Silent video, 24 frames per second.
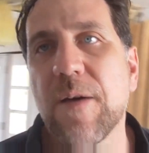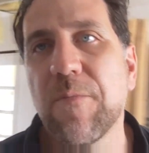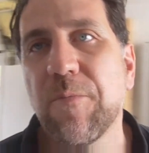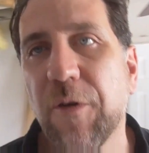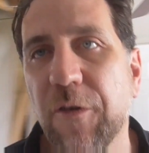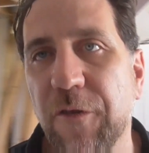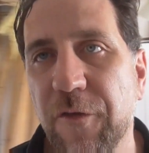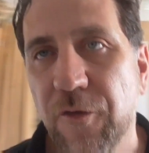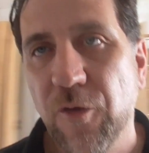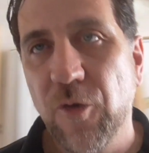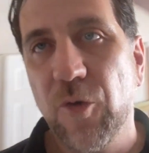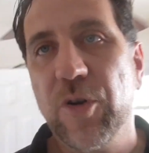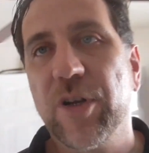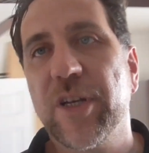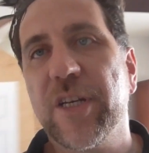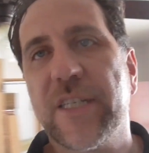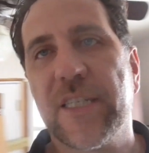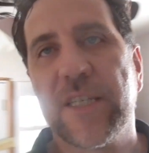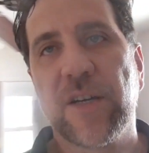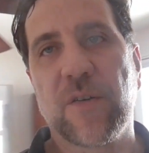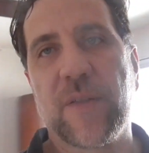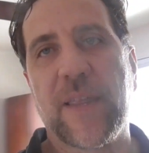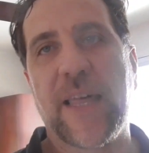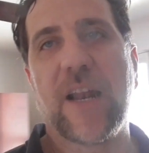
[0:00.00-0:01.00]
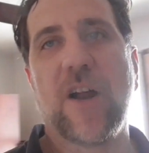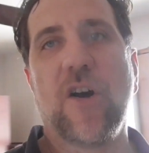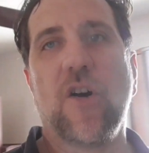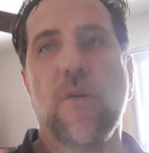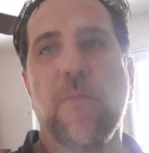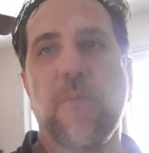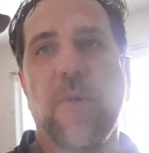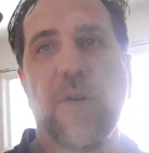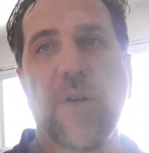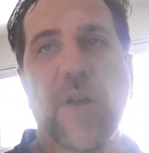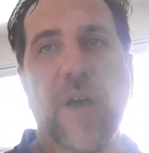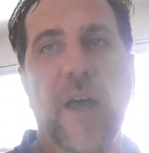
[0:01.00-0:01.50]
before you sell to that
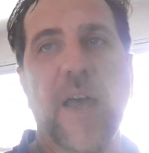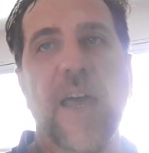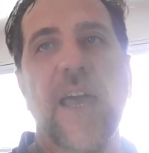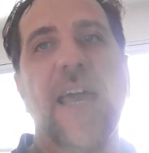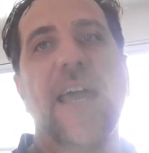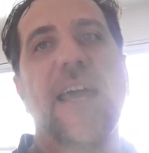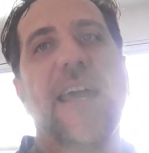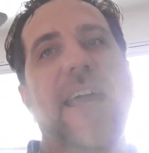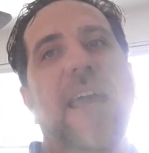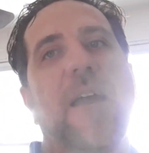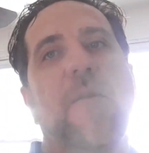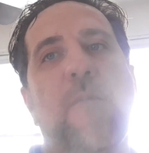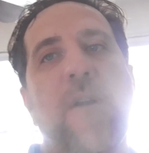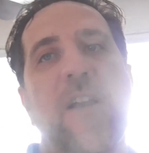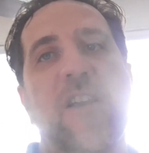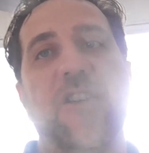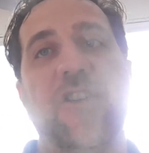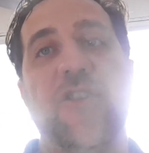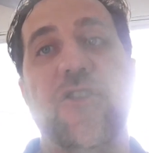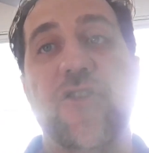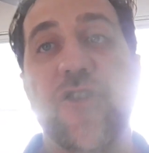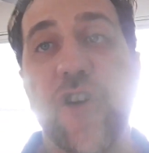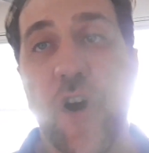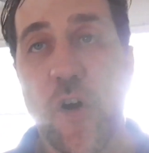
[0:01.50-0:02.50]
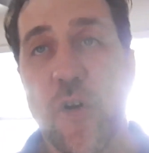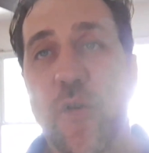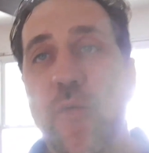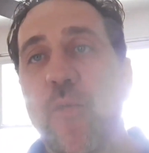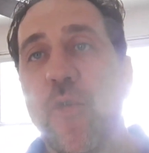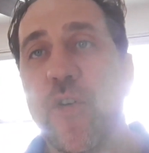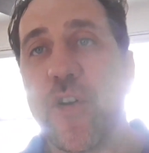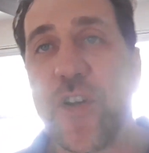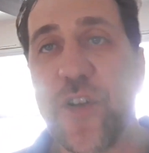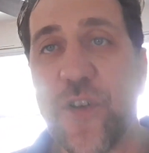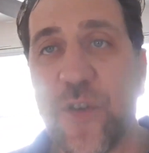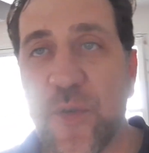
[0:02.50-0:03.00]
homeowner, and when you don't
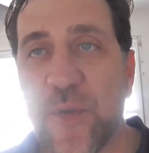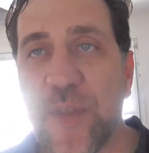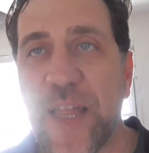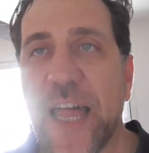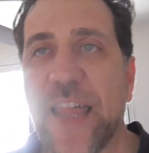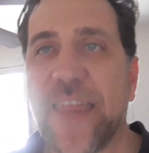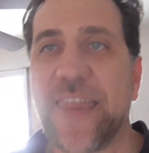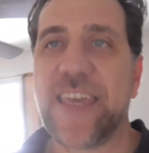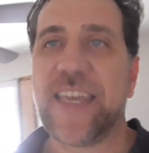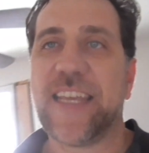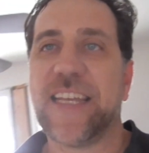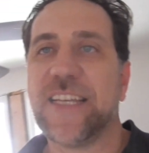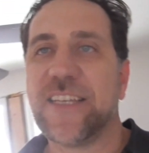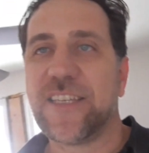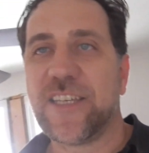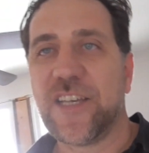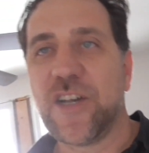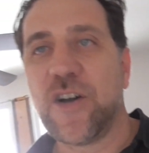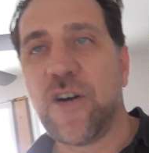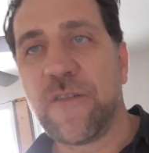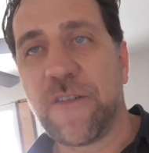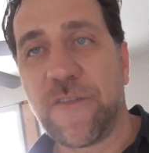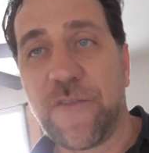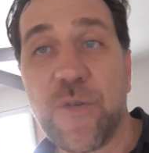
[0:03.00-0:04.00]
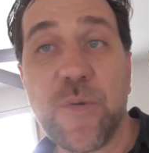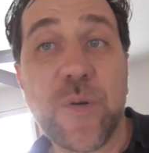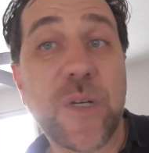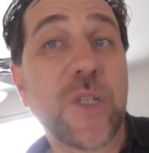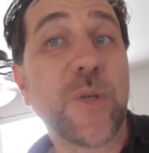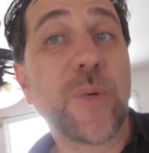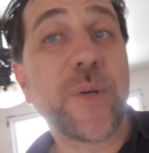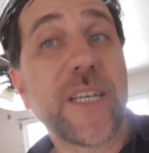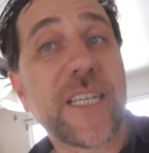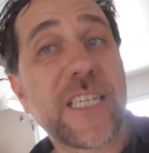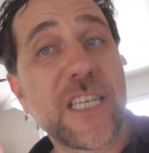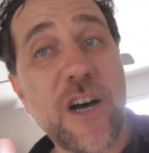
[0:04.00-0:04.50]
want to do that thing yourself. If you want to
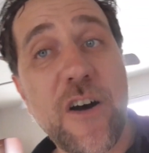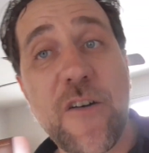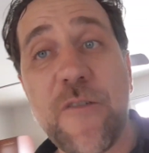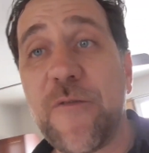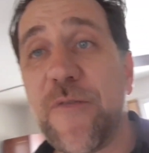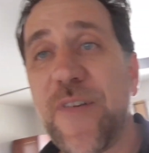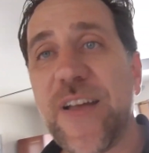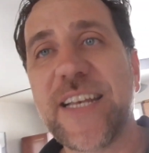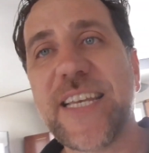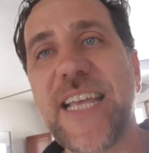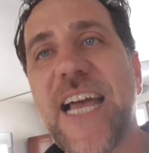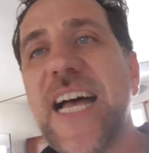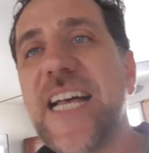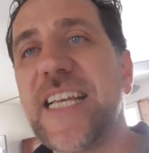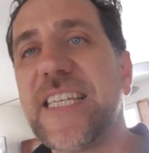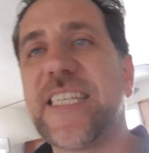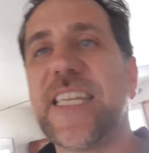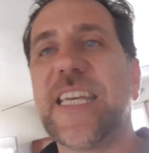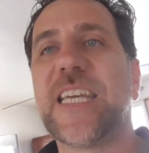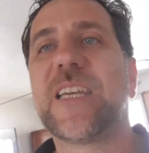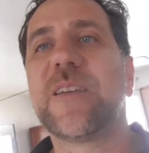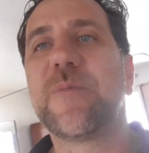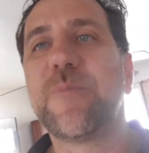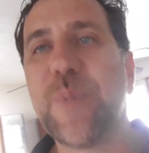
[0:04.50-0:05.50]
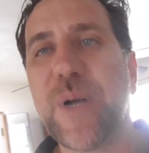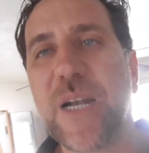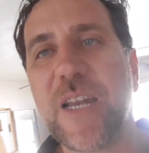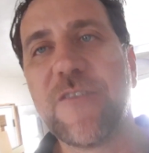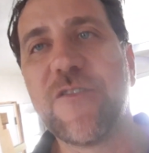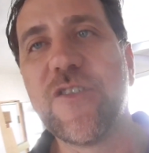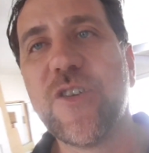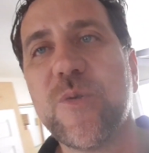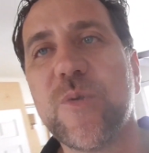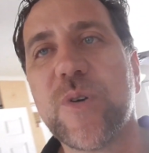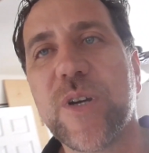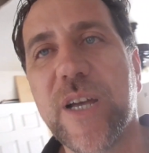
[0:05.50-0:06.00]
do it yourself, fantastic. But
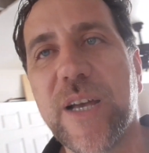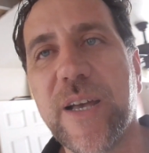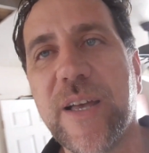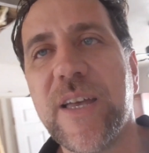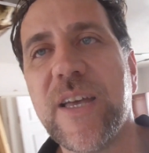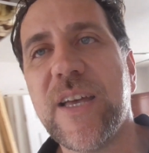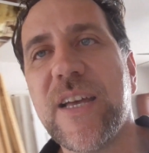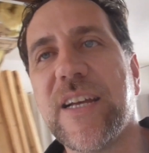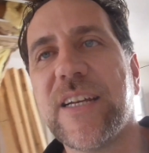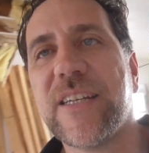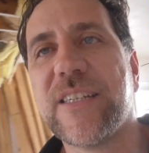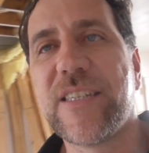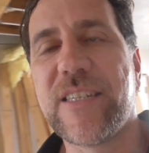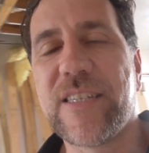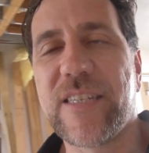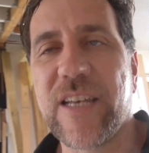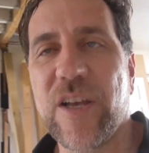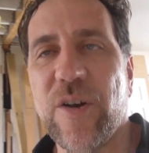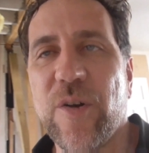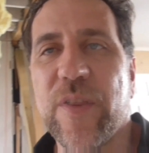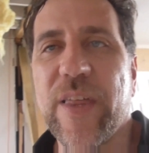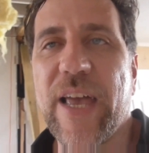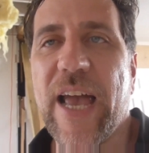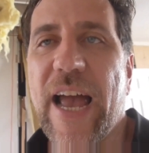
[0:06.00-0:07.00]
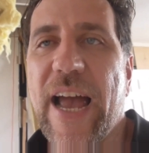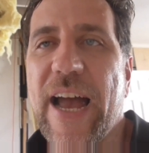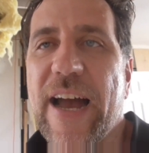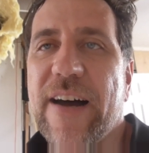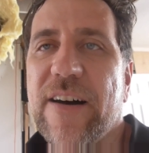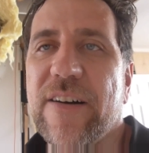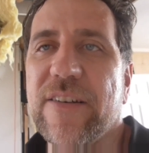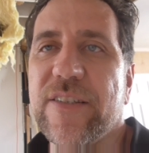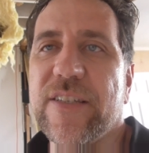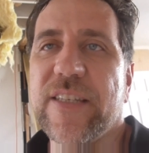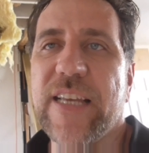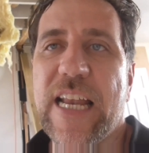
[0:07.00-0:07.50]
if you want to sell the
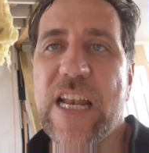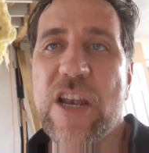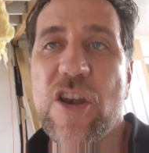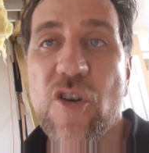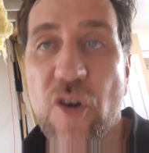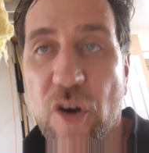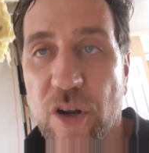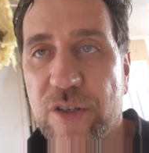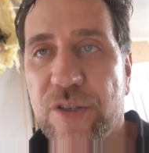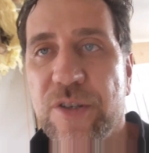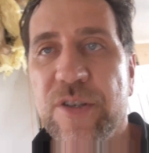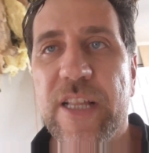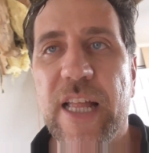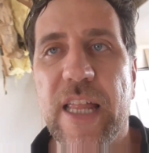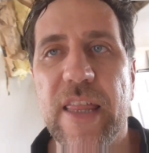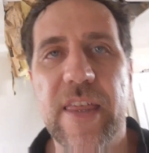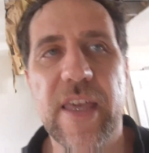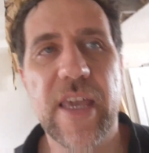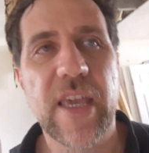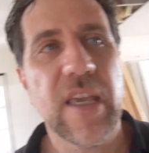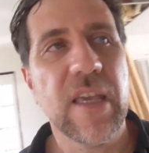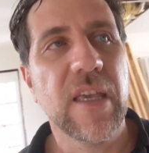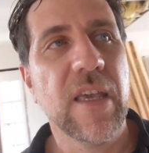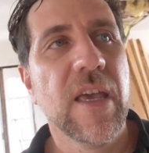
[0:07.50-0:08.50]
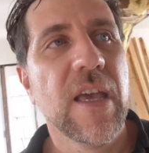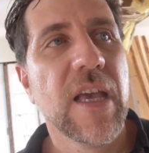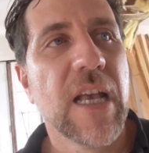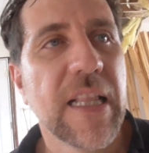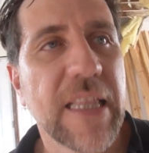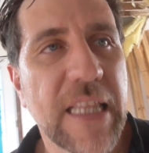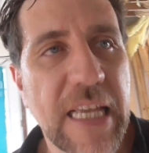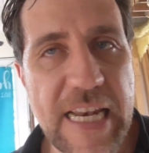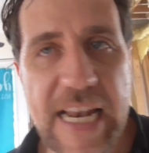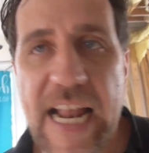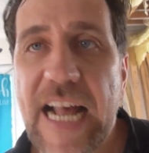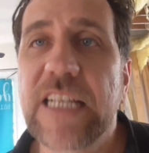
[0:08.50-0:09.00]
house and not do that thing,
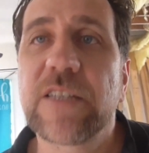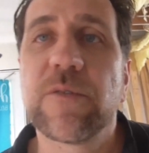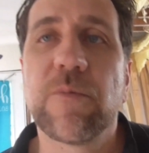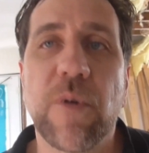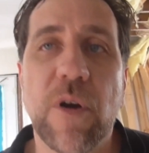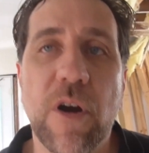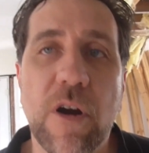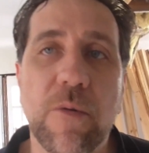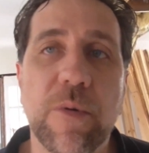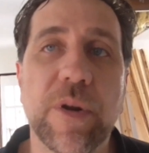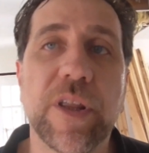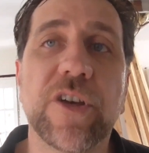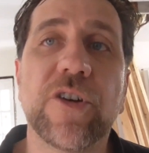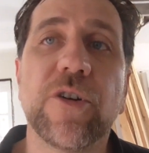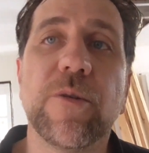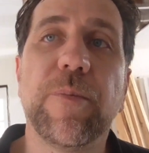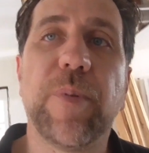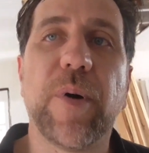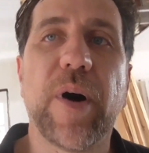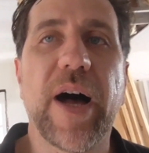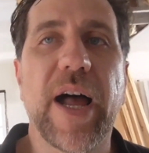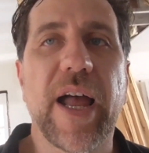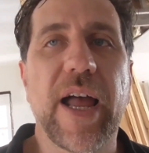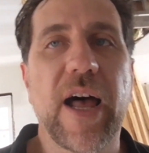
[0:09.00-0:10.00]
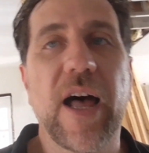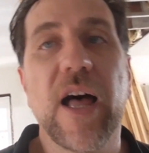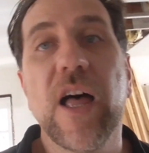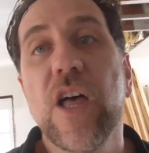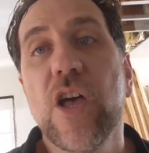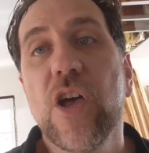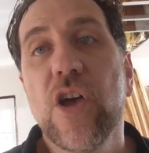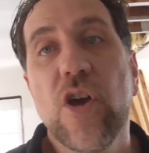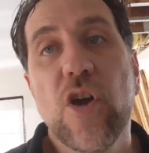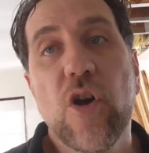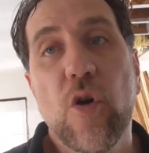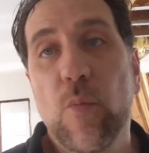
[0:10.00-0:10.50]
then that's when we're a really good buyer.
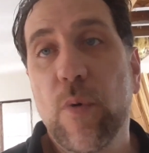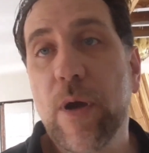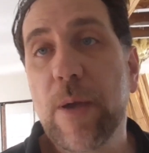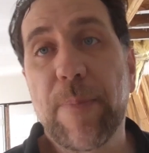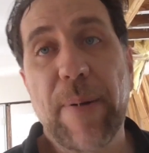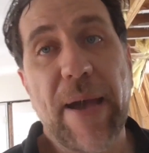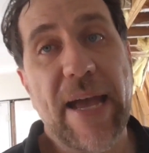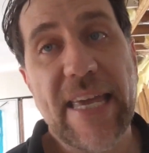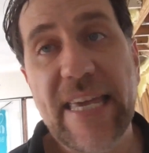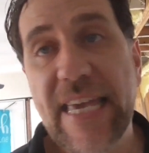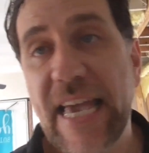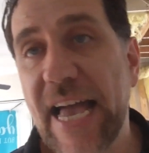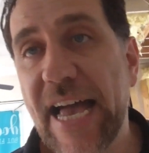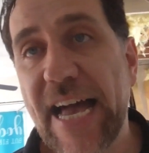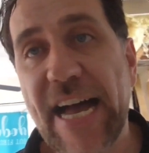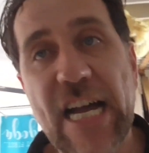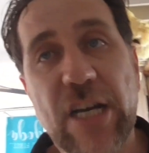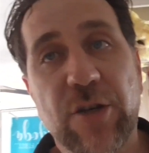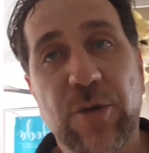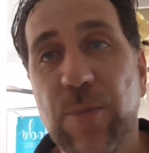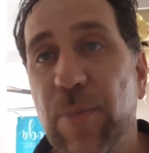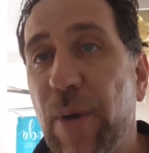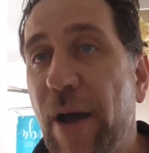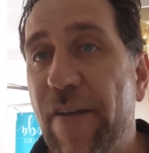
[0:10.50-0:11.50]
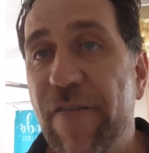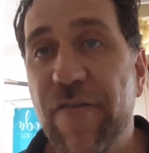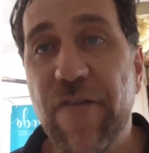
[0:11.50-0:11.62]
We pay cash, we